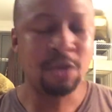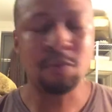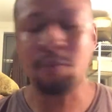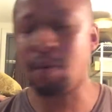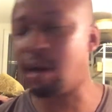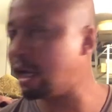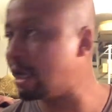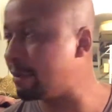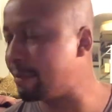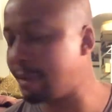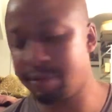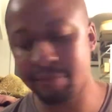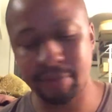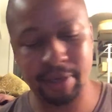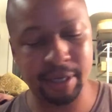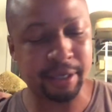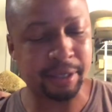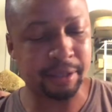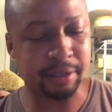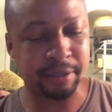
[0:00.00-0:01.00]
Why am I
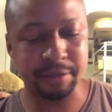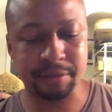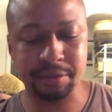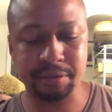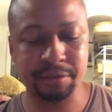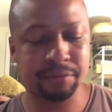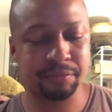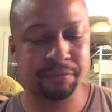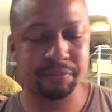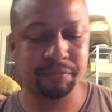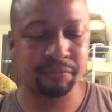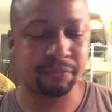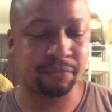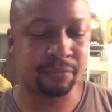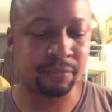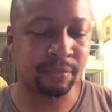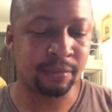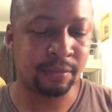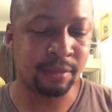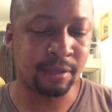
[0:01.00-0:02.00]
writing this?
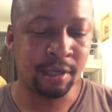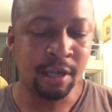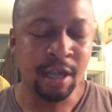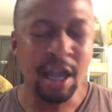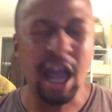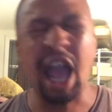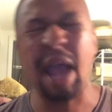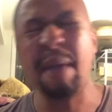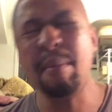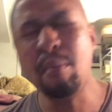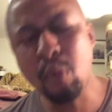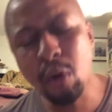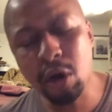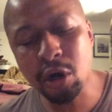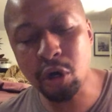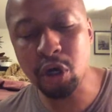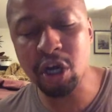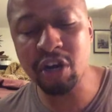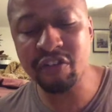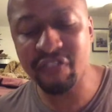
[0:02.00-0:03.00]
I'm
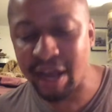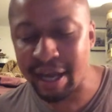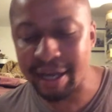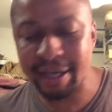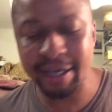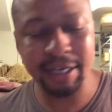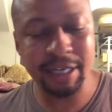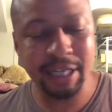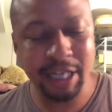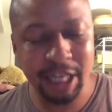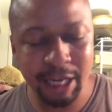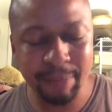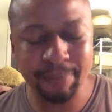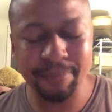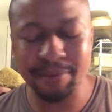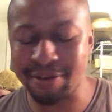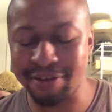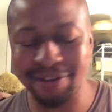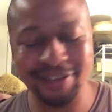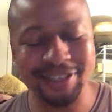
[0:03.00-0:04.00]
wondering if I can
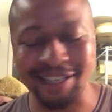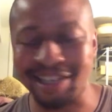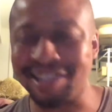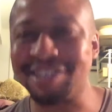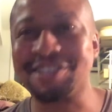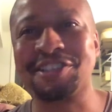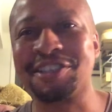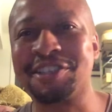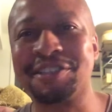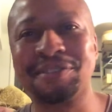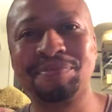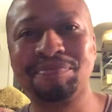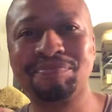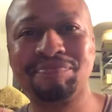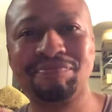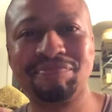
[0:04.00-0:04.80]
keep your attention.